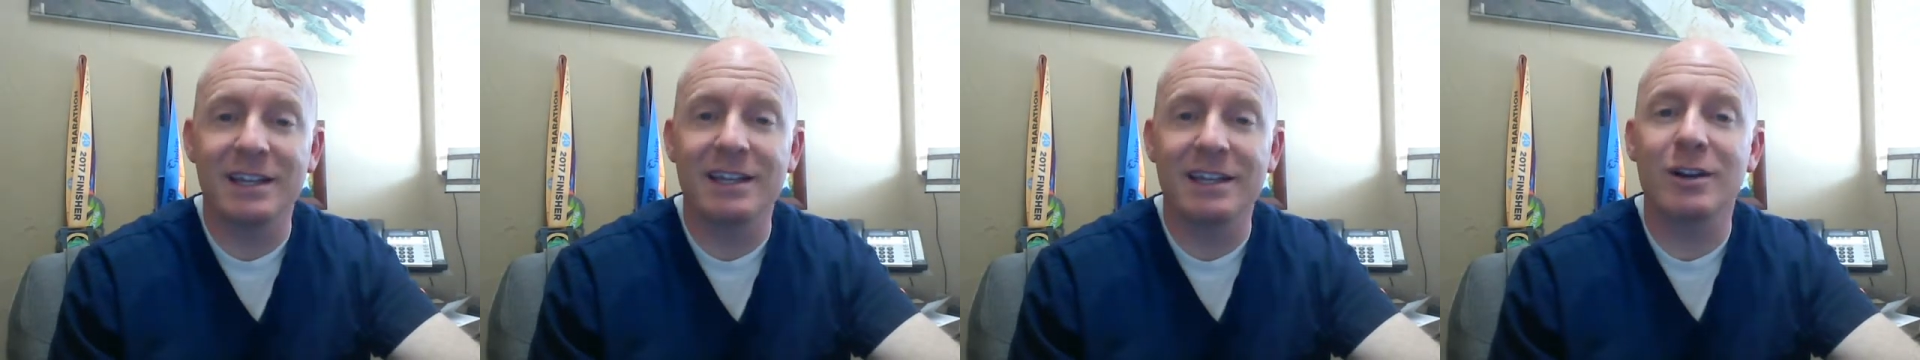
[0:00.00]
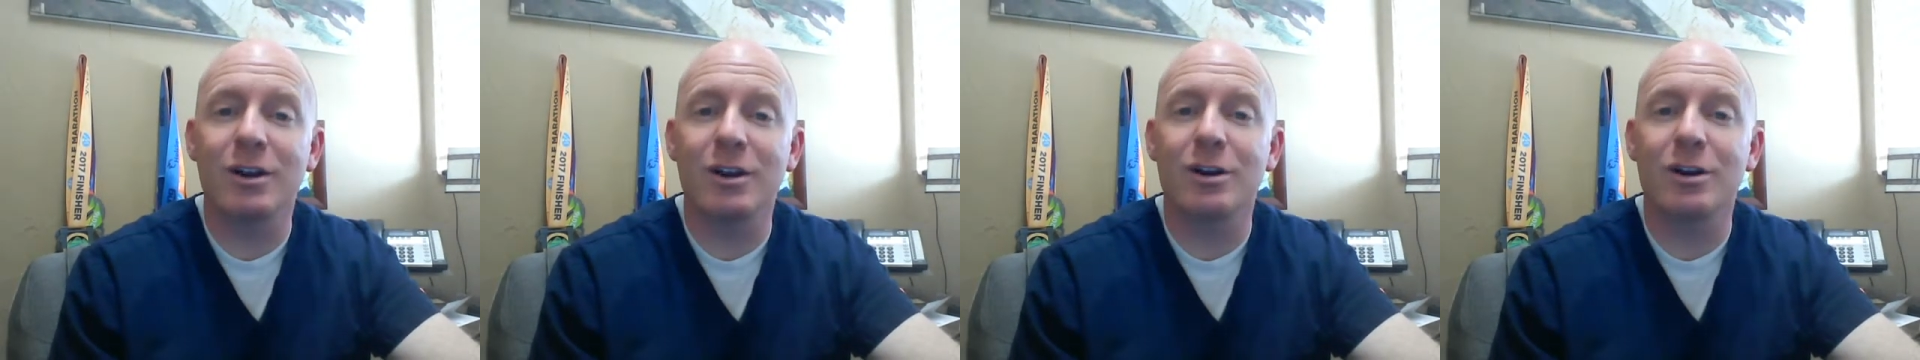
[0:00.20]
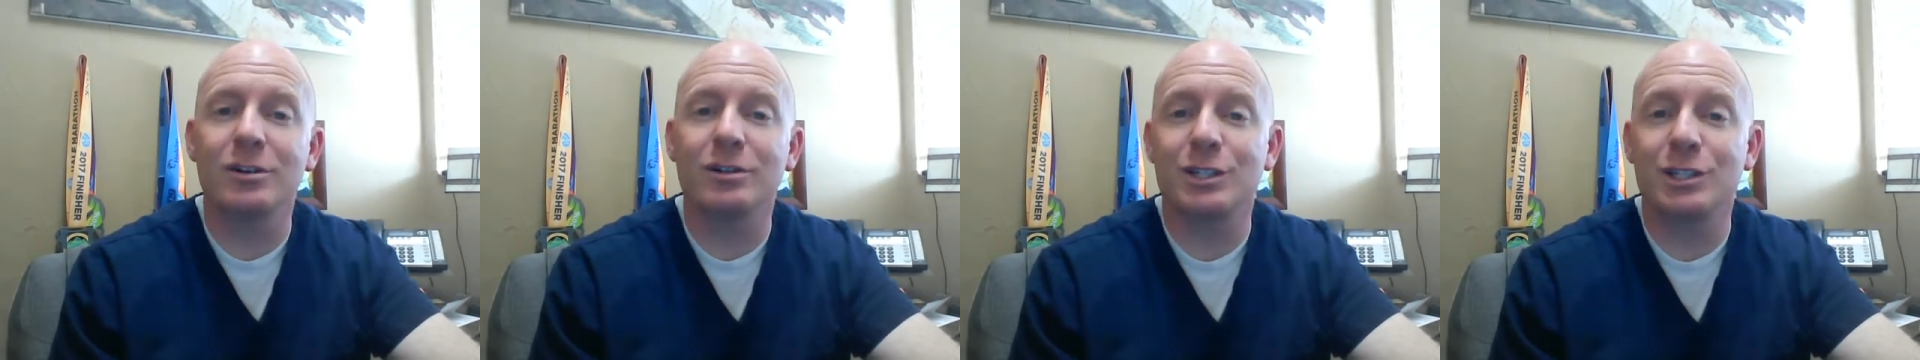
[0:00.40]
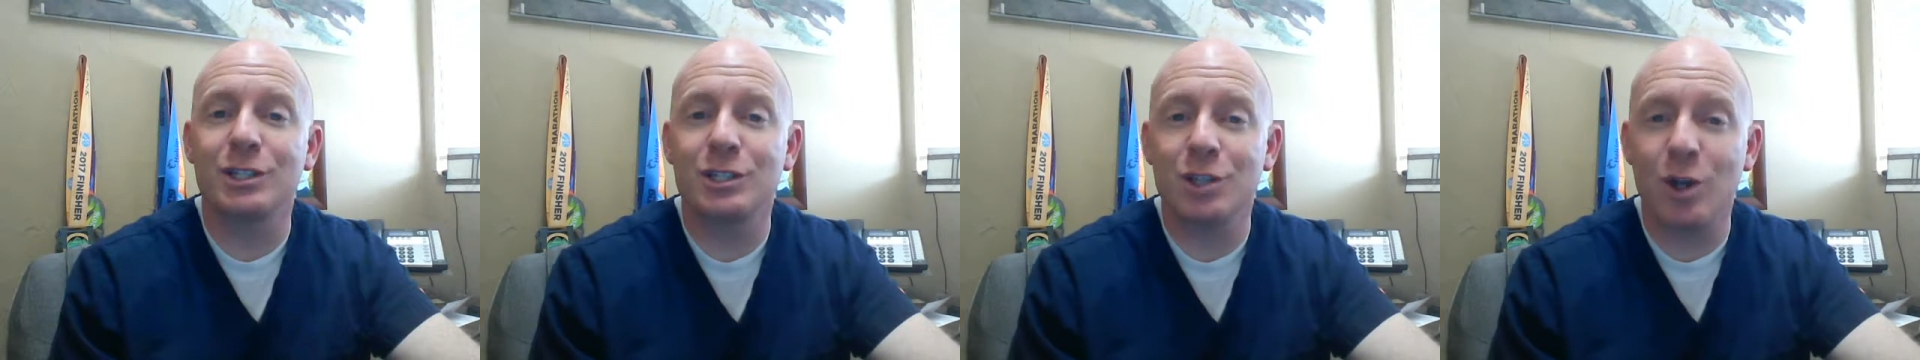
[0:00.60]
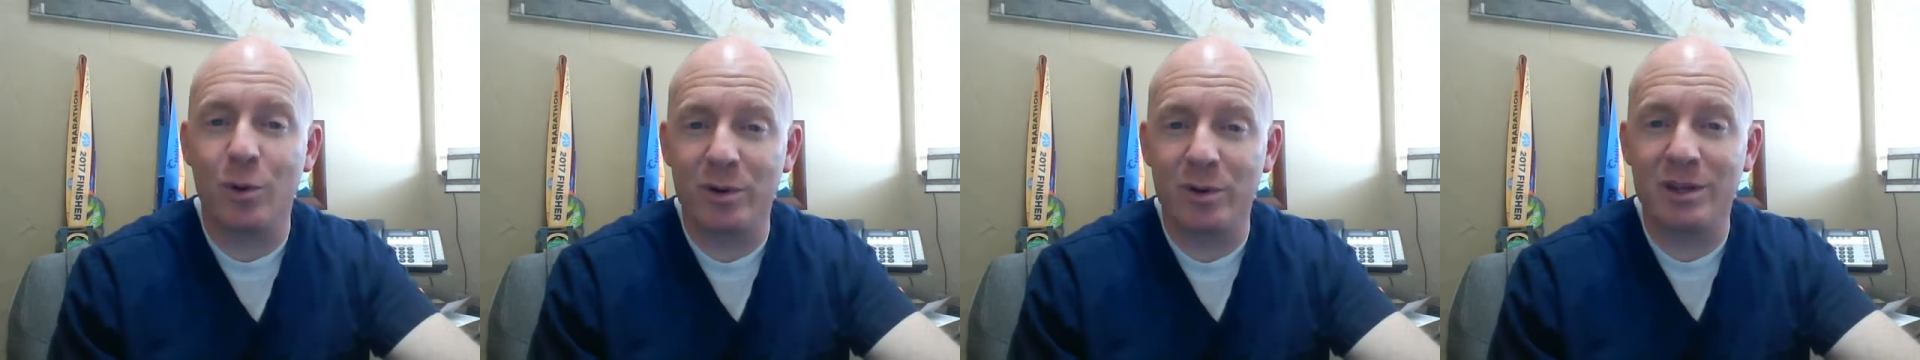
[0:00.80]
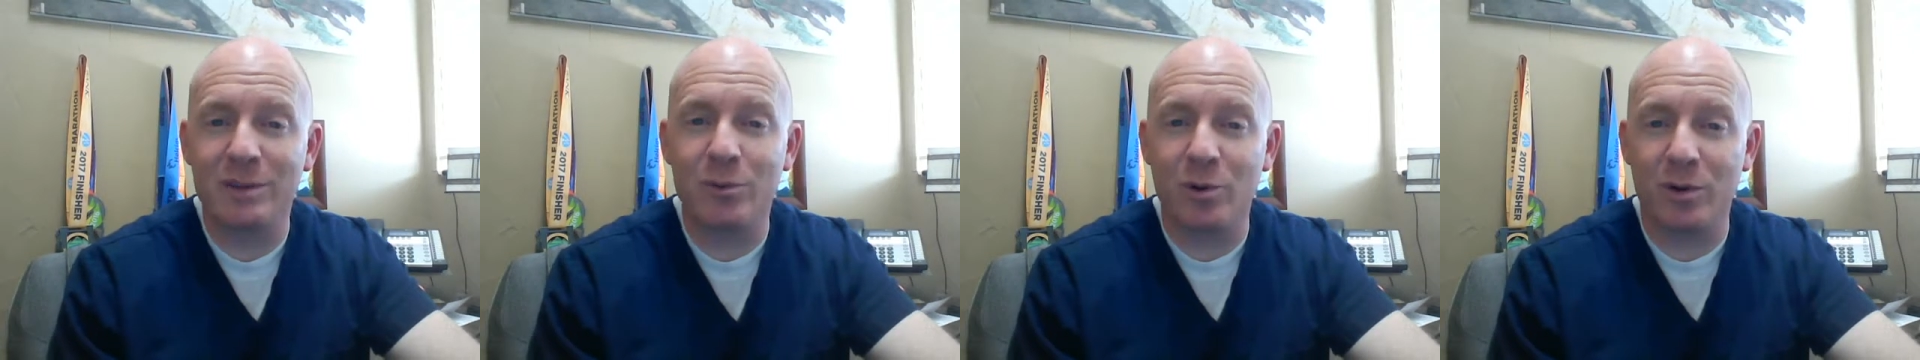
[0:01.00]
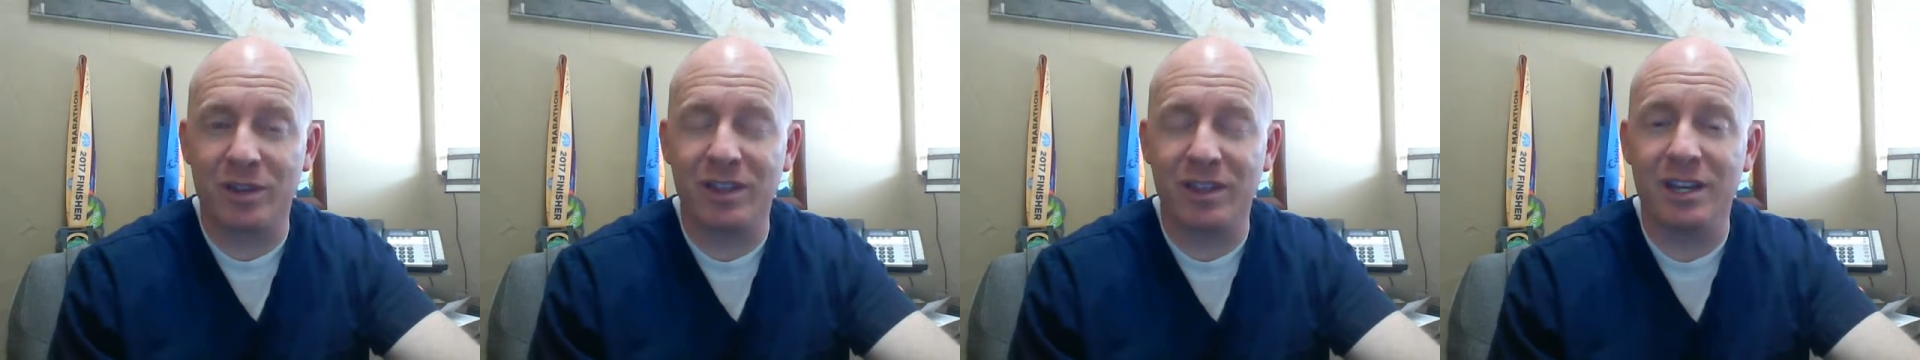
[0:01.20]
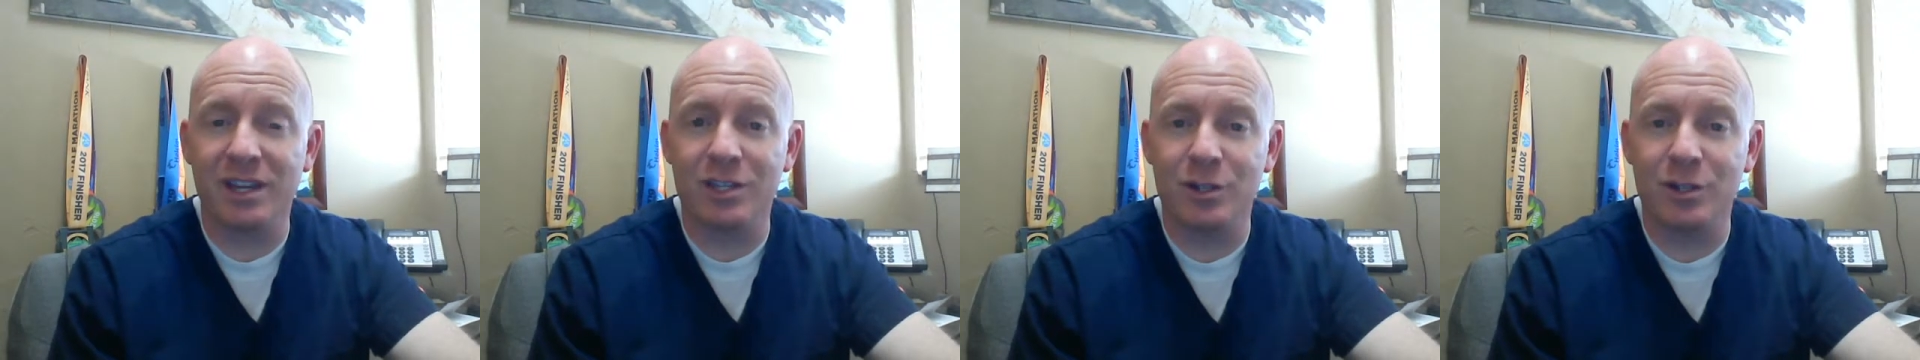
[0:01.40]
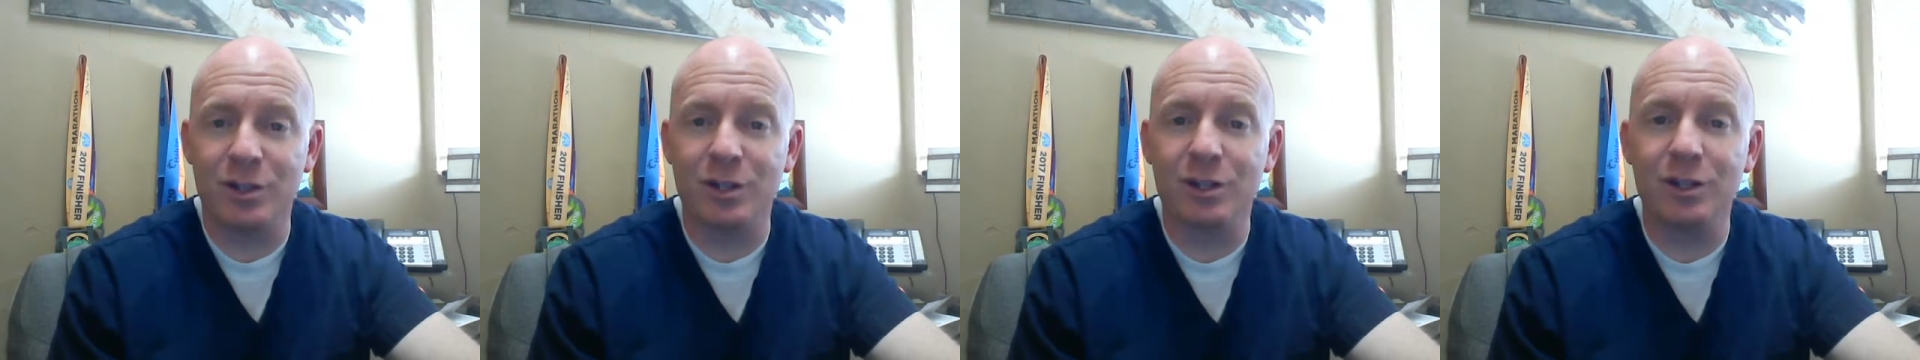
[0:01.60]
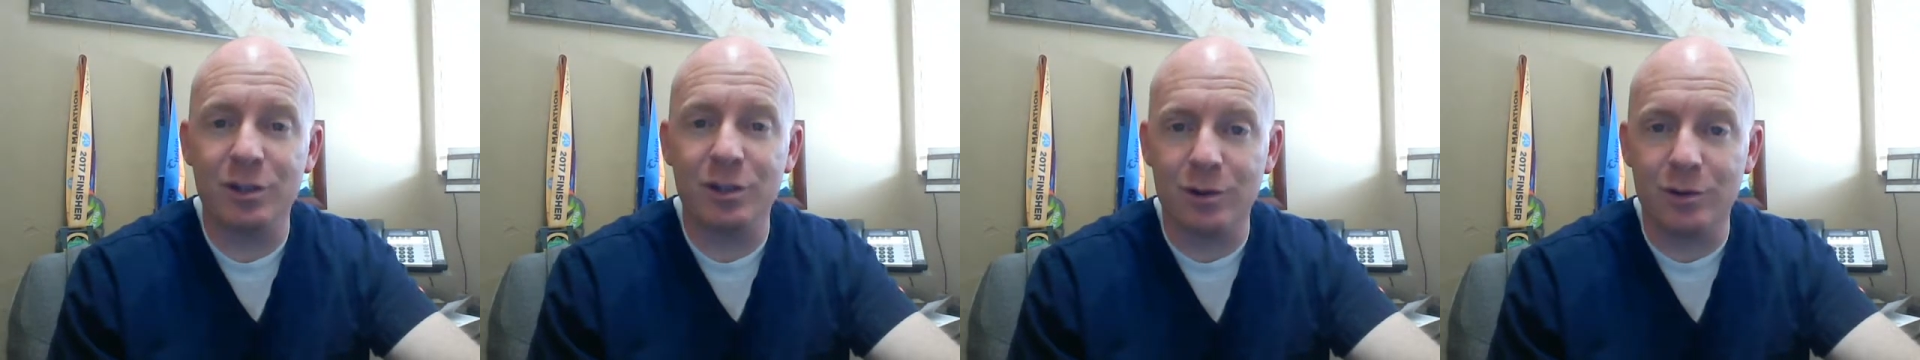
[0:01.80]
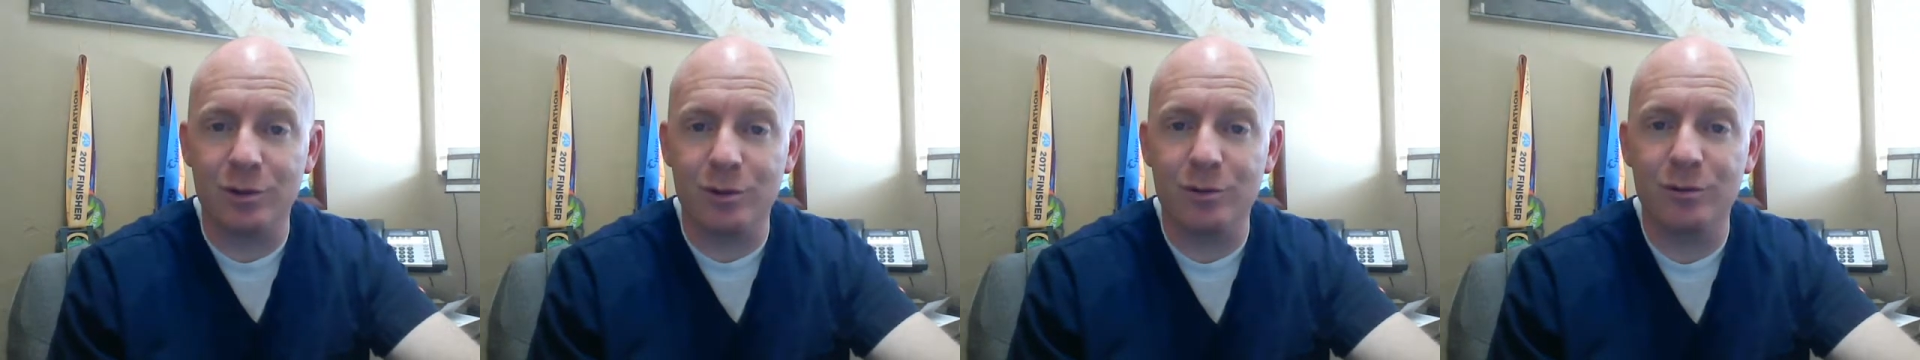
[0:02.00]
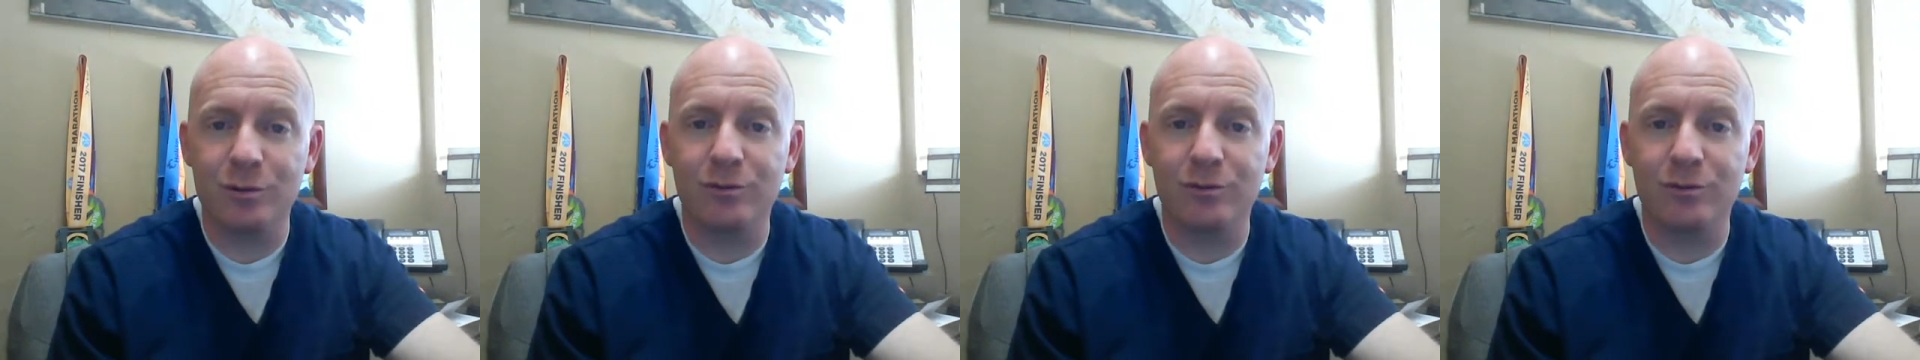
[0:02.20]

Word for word: There are so many more things you can do